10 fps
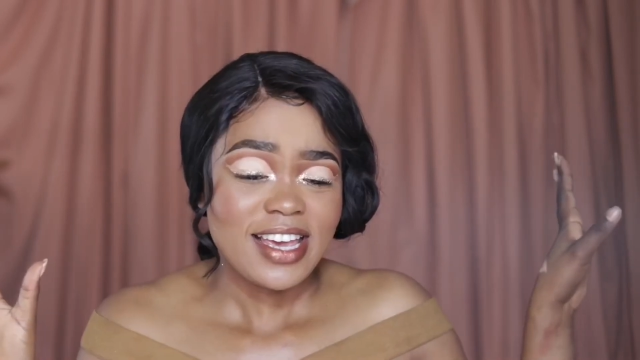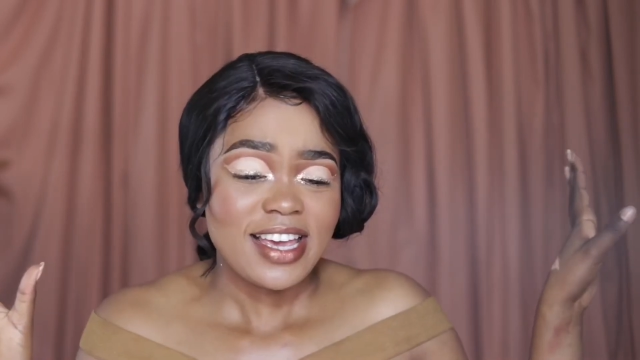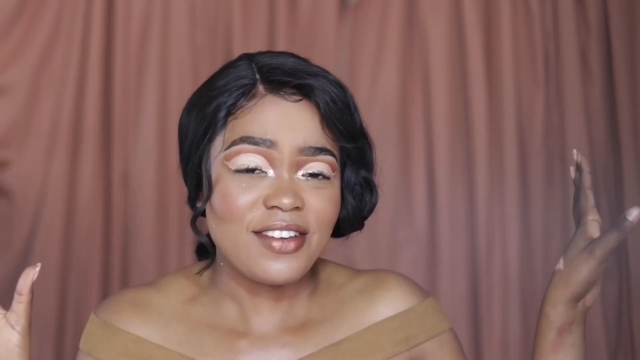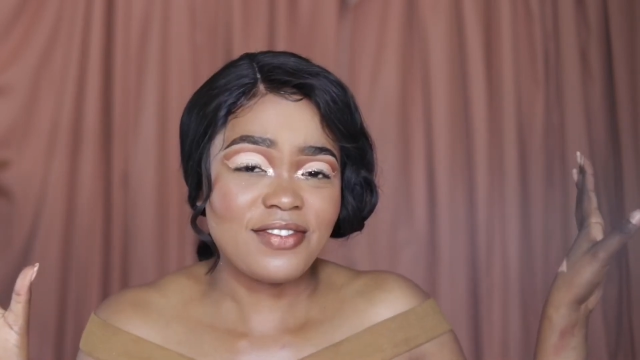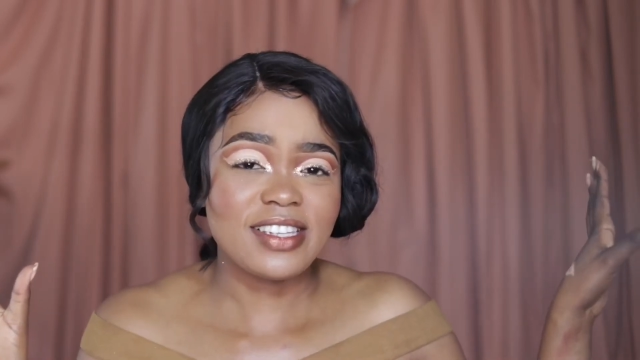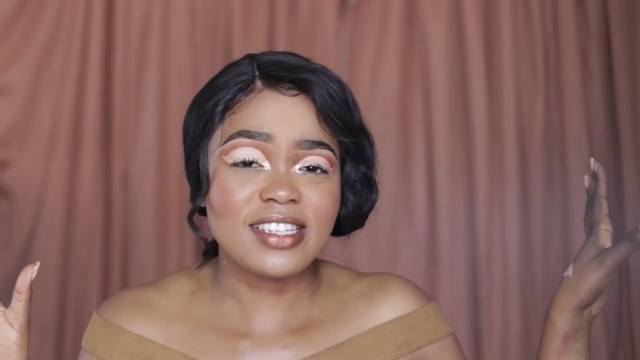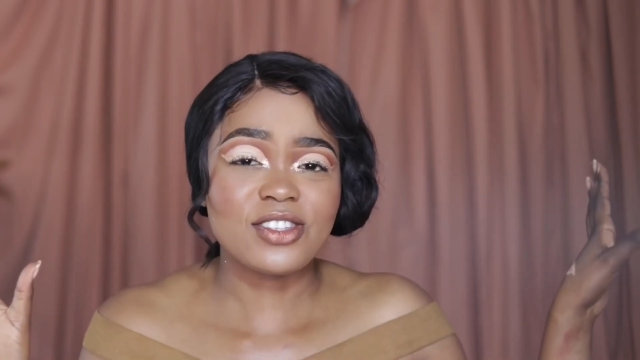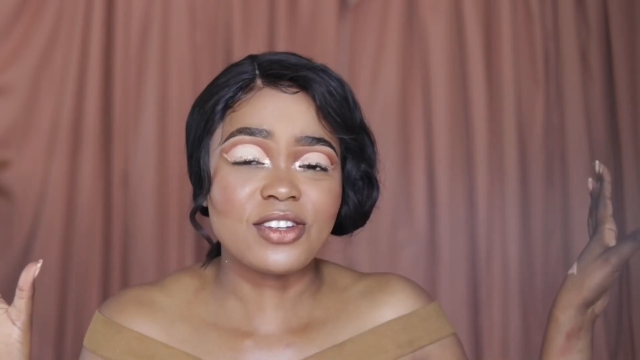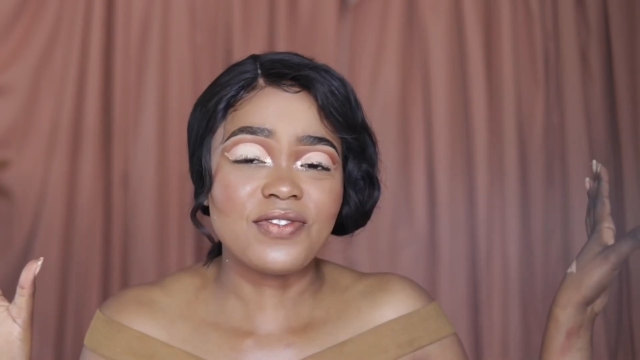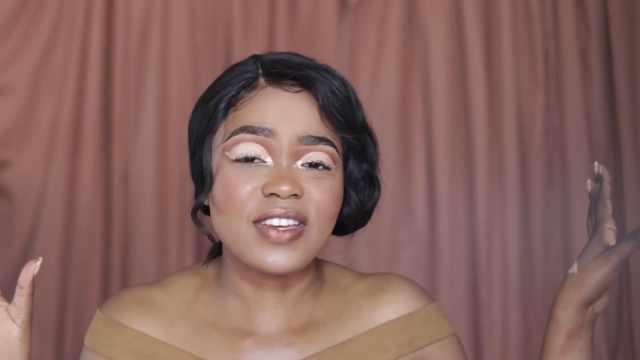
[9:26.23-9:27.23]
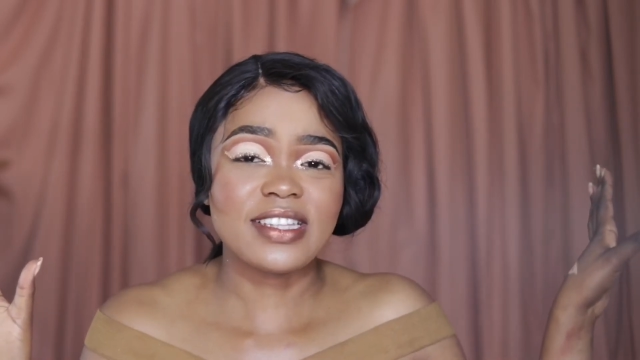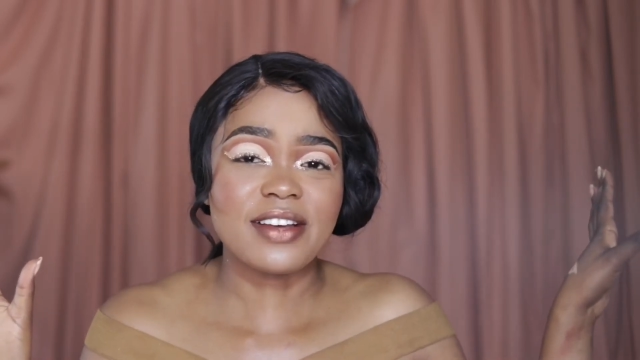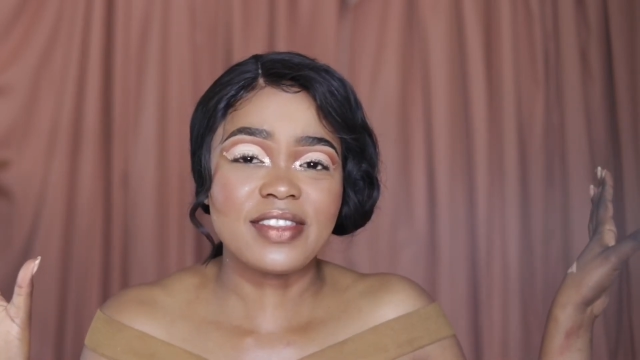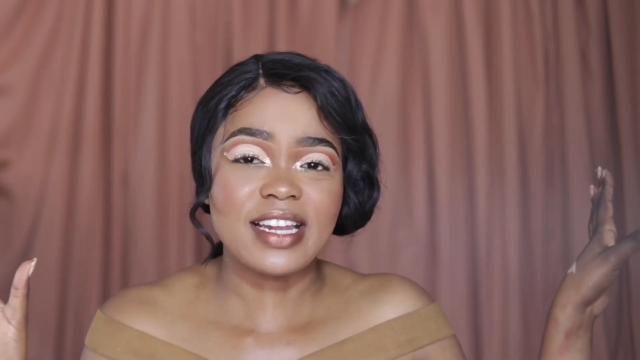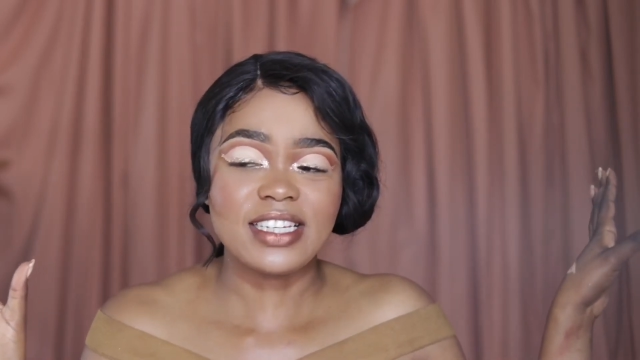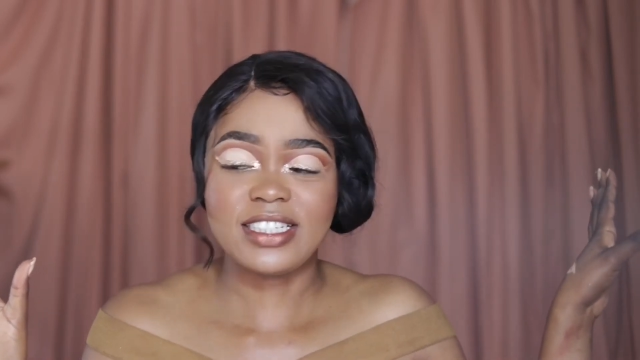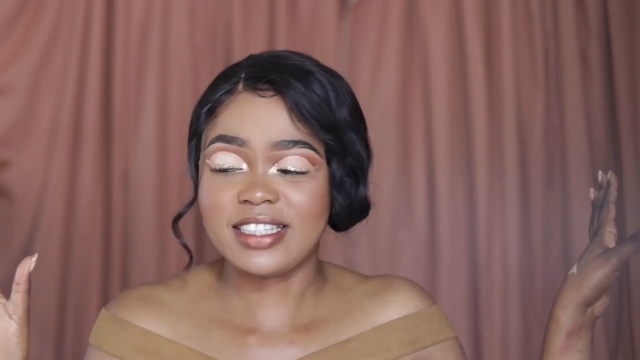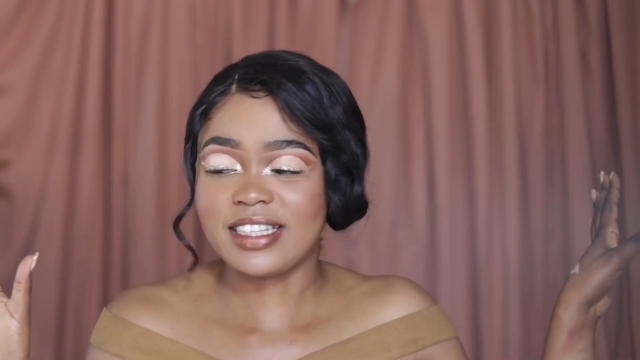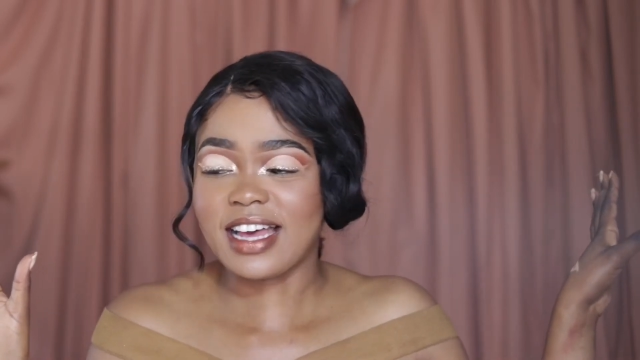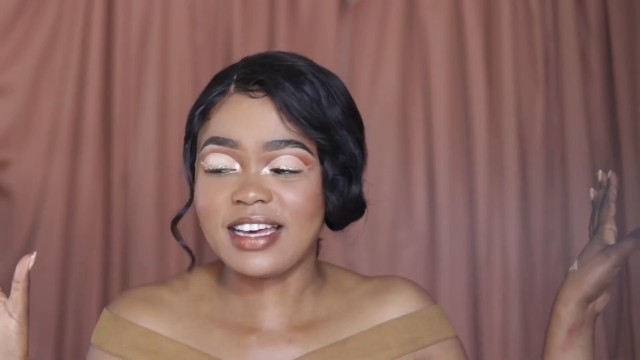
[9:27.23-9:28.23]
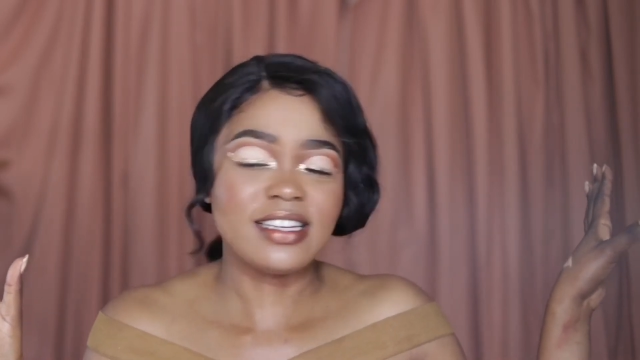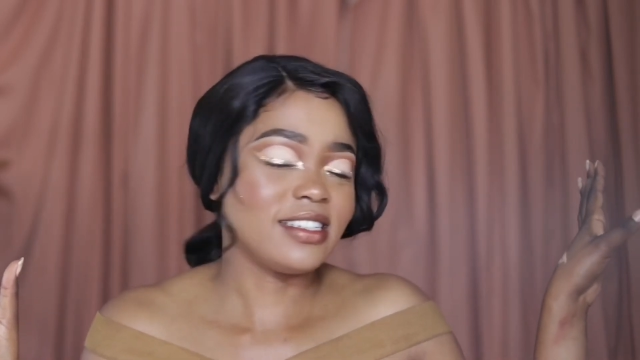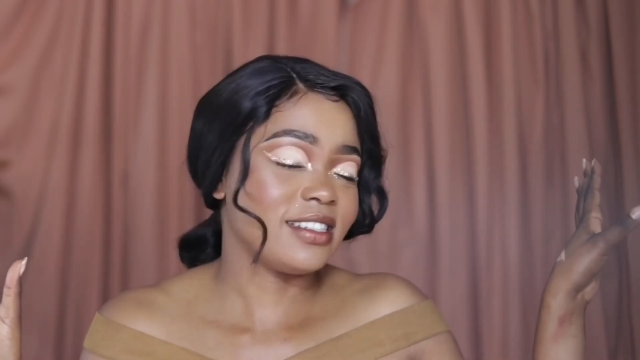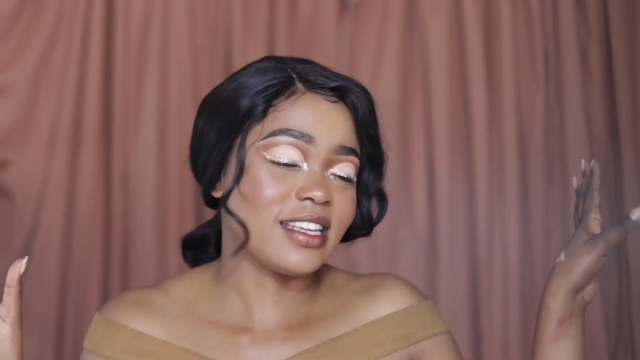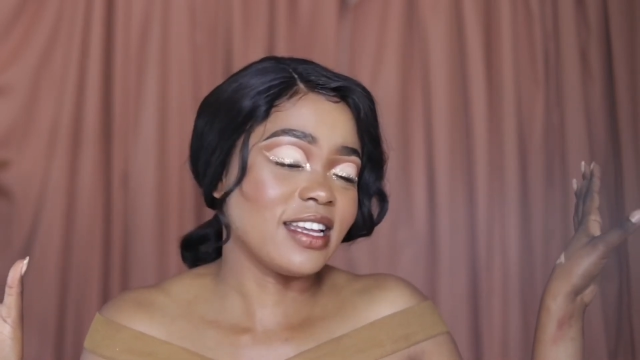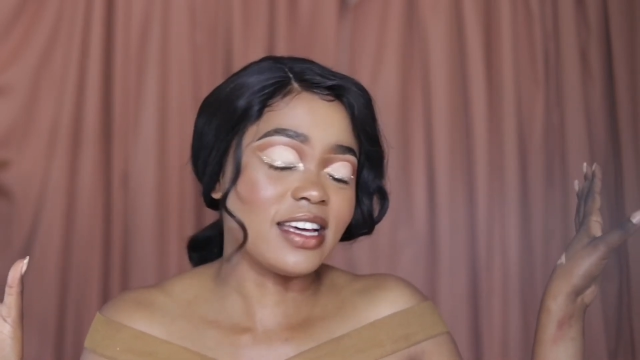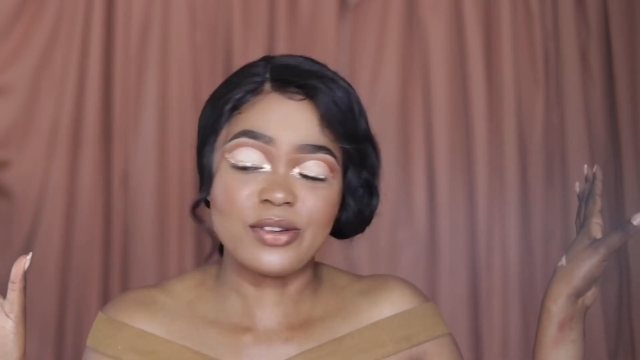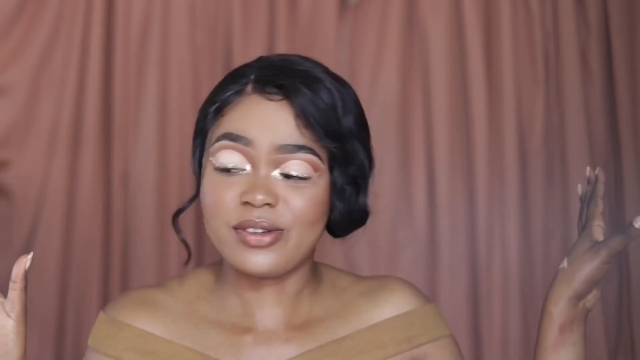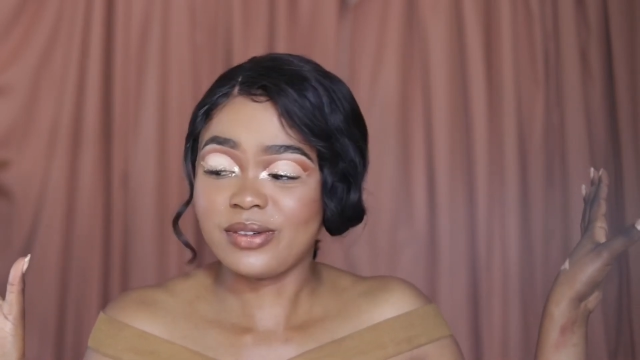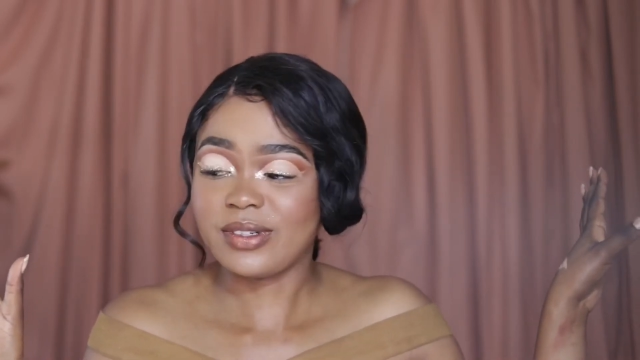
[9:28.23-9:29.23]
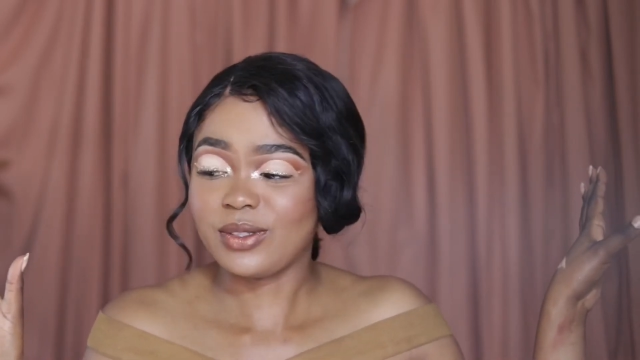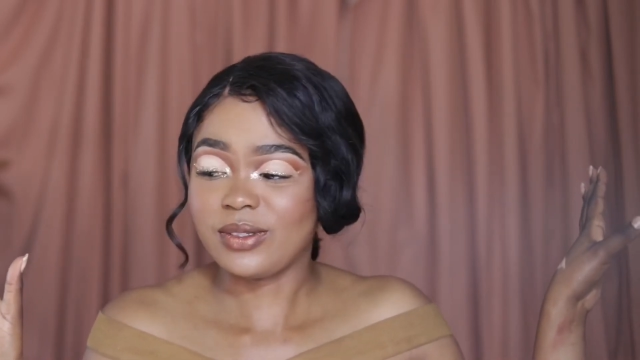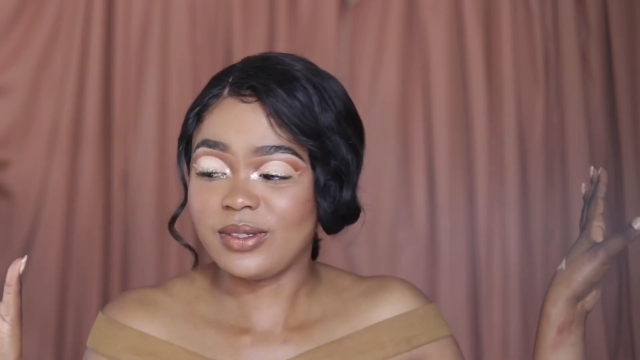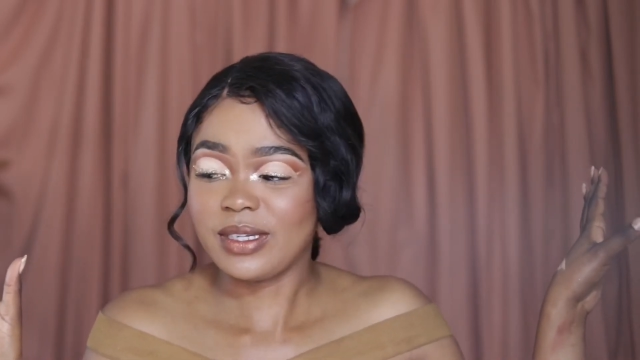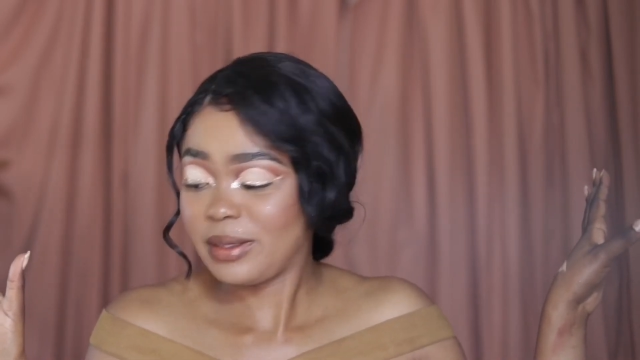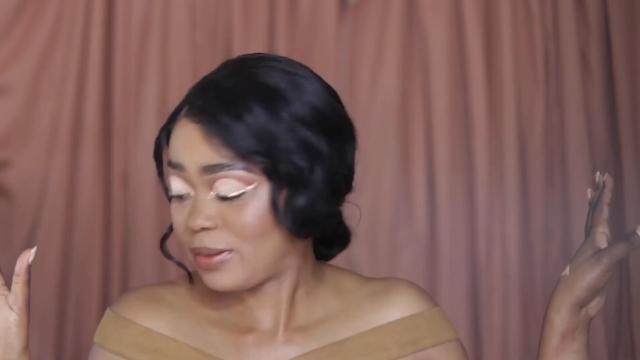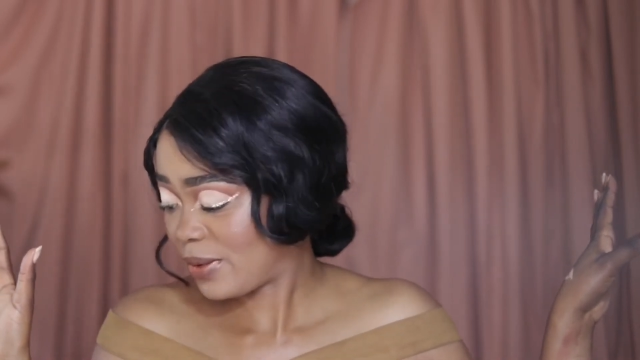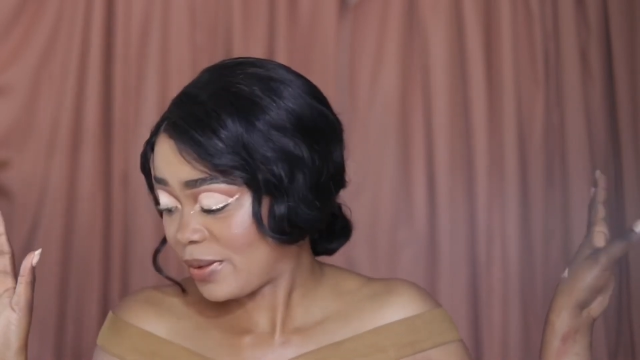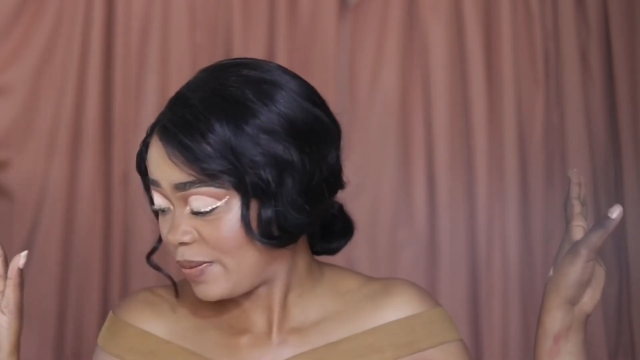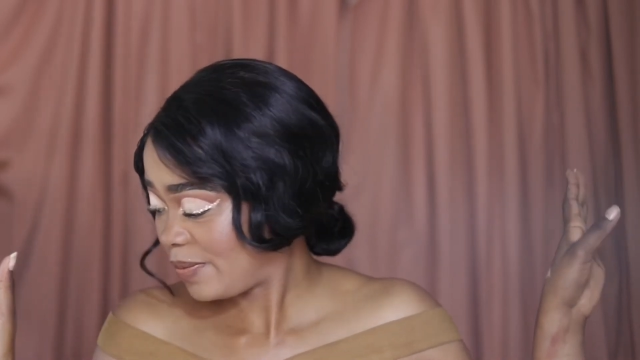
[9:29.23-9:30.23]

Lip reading: If this is not fixed after lashes, then I don't know what to do anymore.